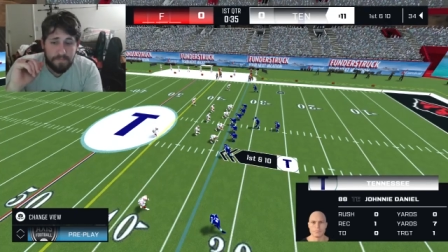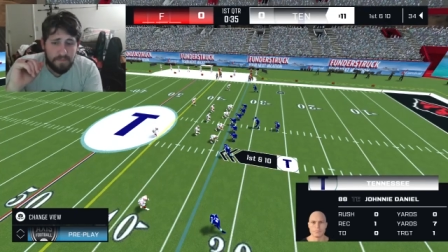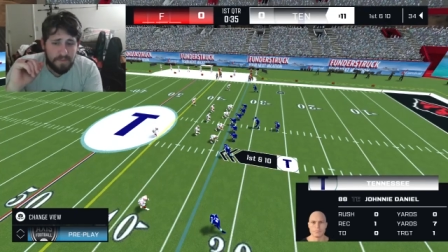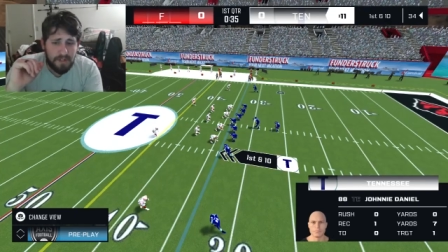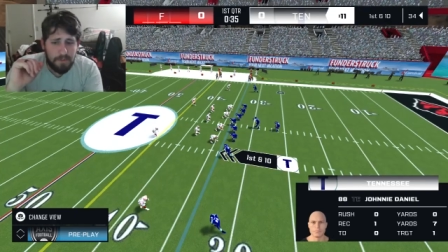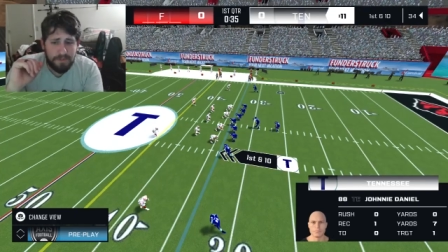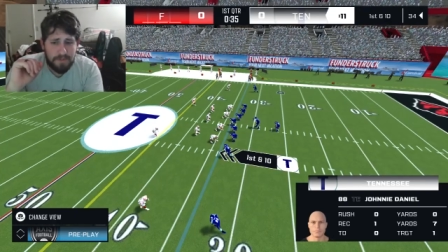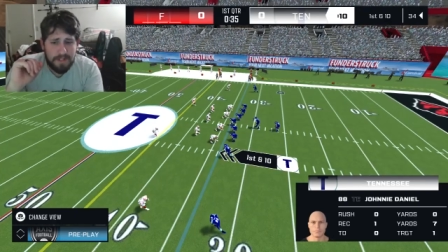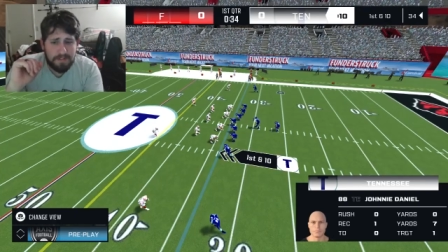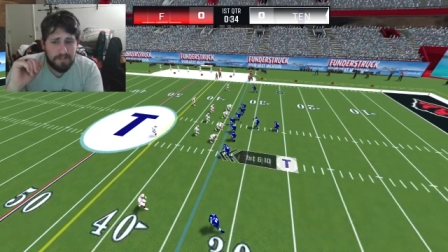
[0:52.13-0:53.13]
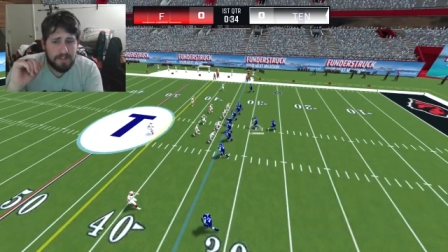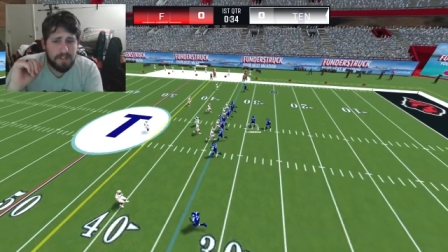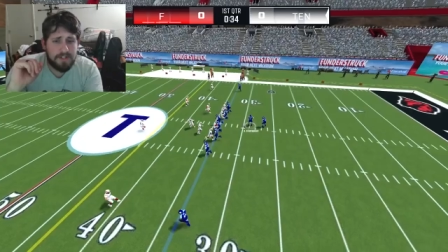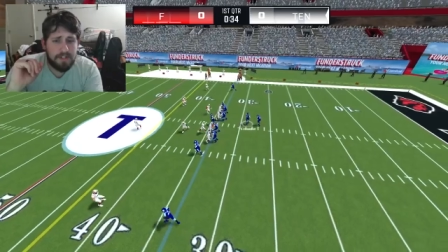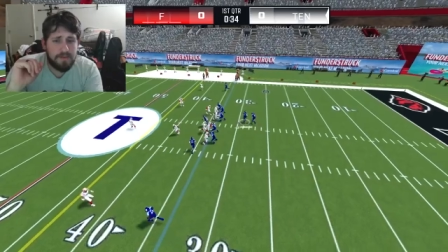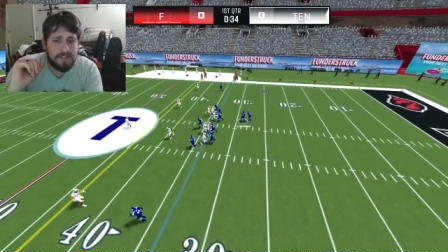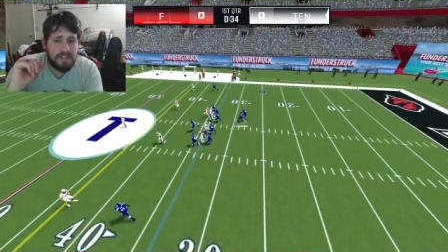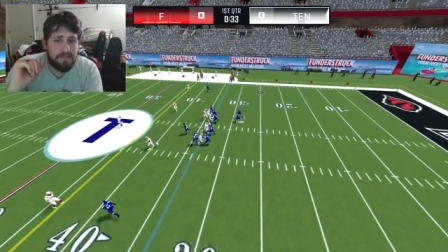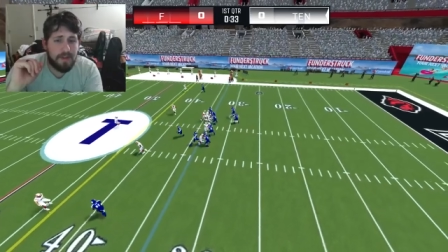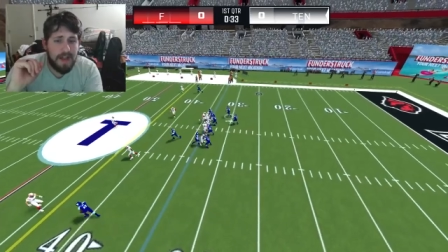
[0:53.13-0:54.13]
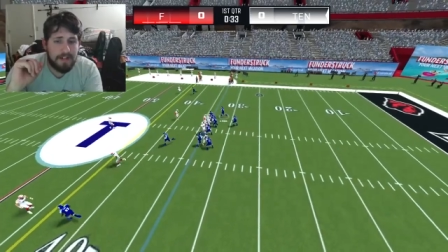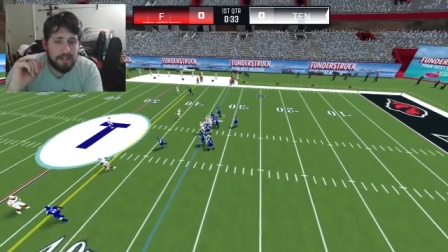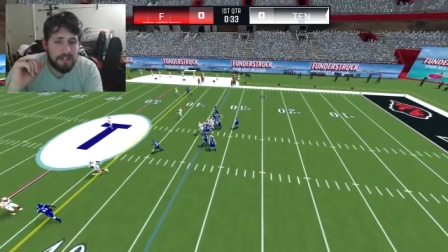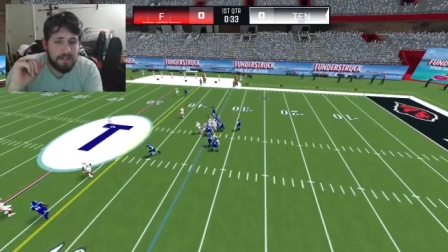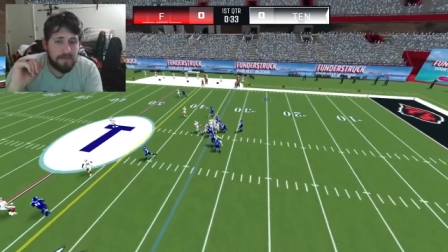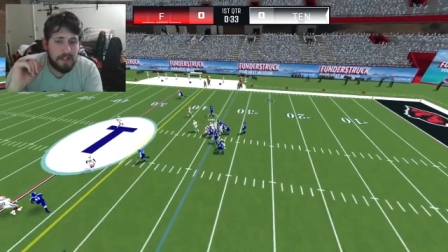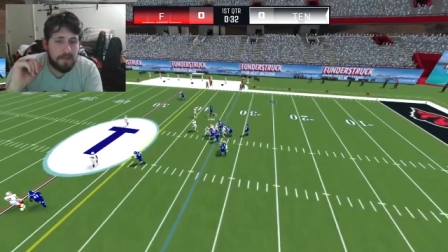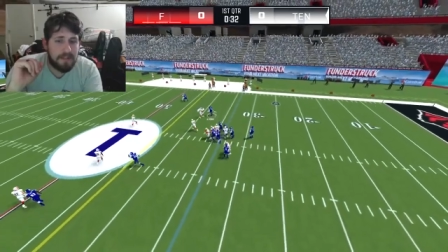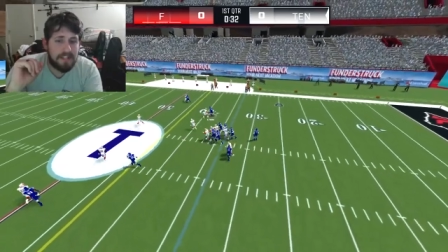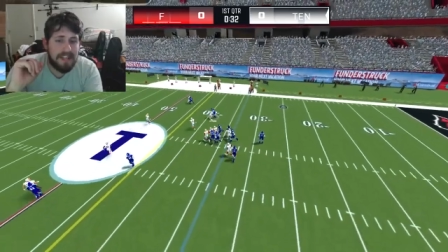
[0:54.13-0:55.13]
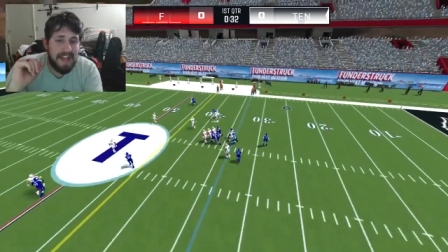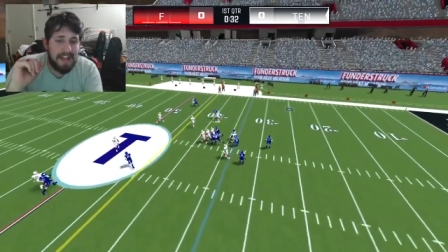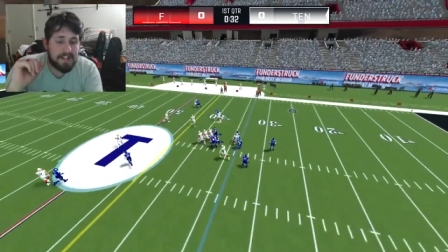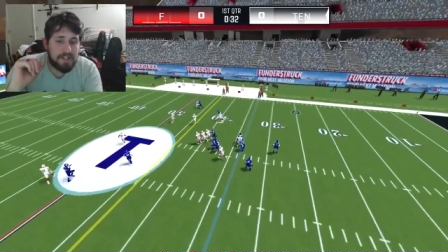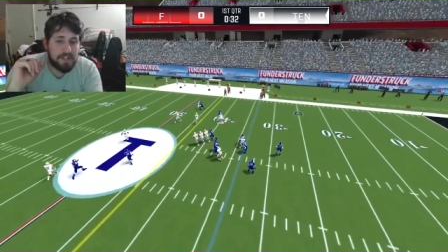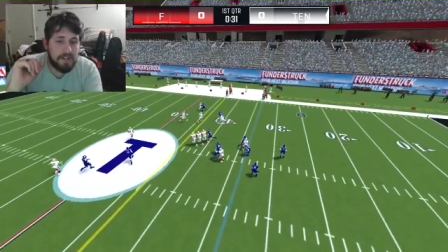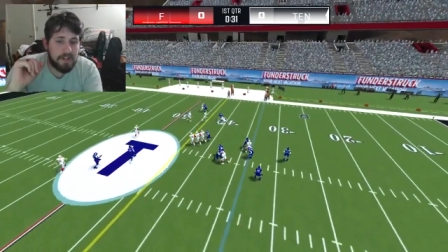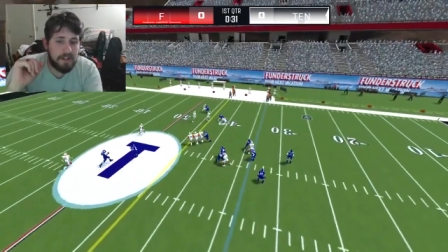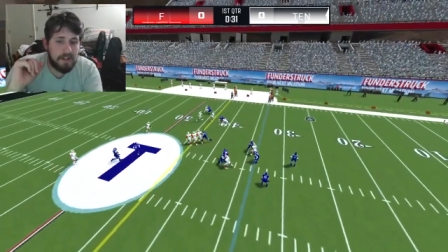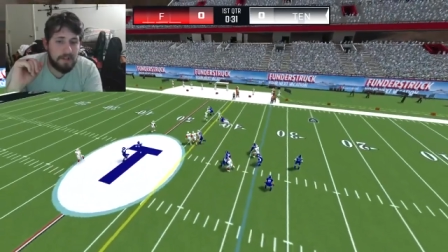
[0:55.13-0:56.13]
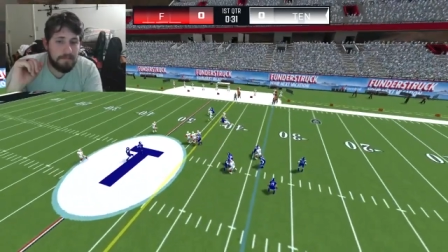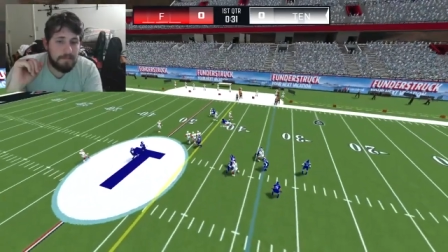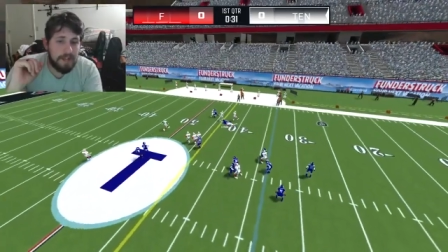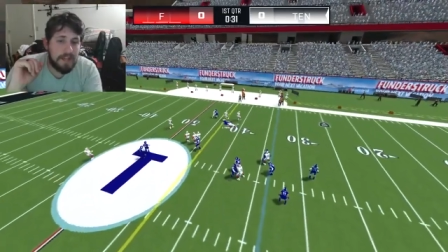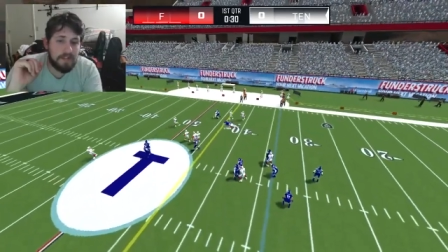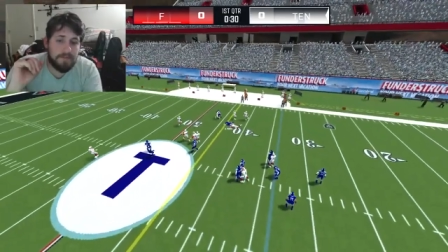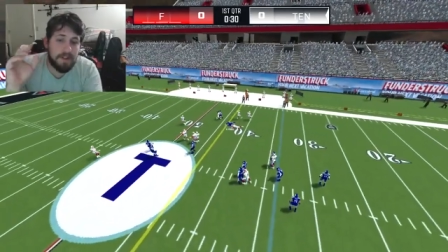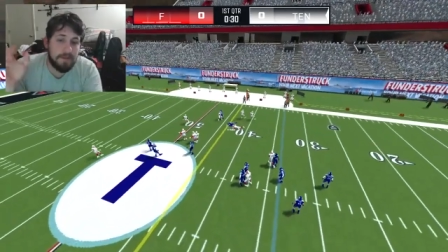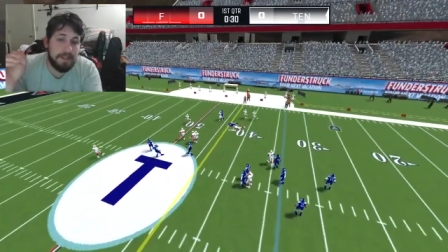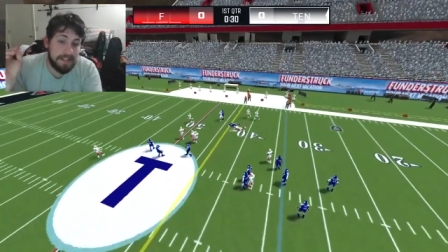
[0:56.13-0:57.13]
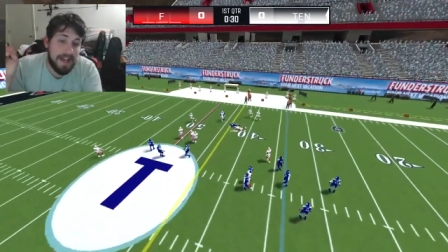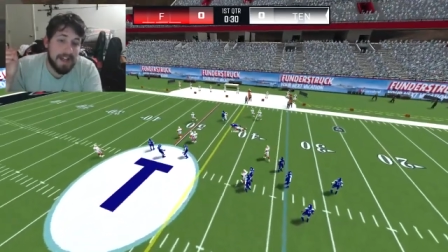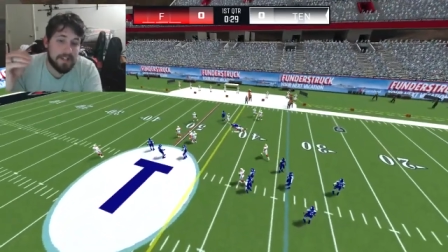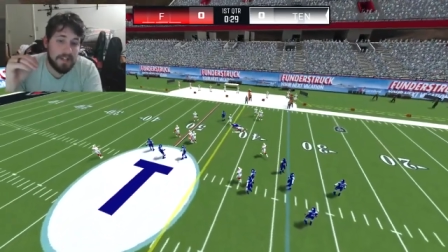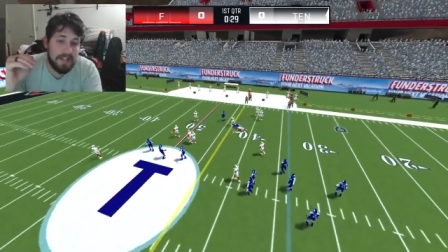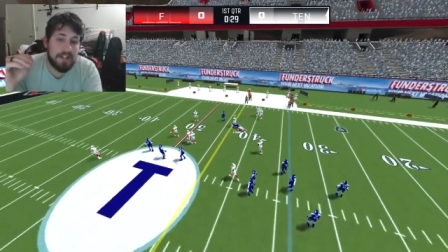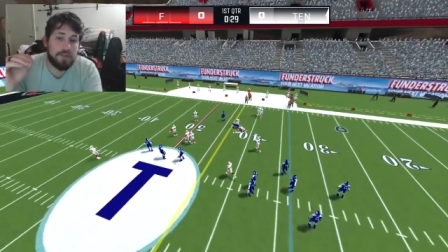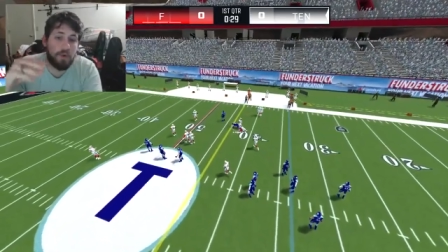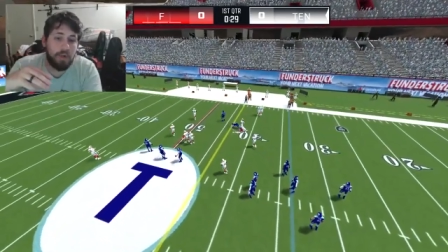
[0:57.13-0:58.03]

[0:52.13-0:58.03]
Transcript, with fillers: Number three, adjusted receiver actions following a catch um, hit, following a catch on a hitch or a